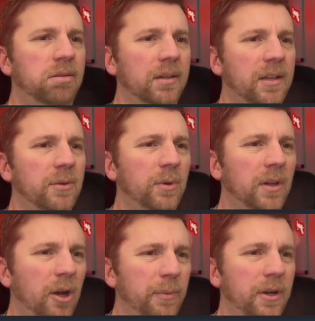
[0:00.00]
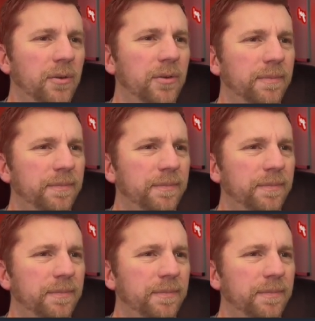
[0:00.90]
Didn't really help me out.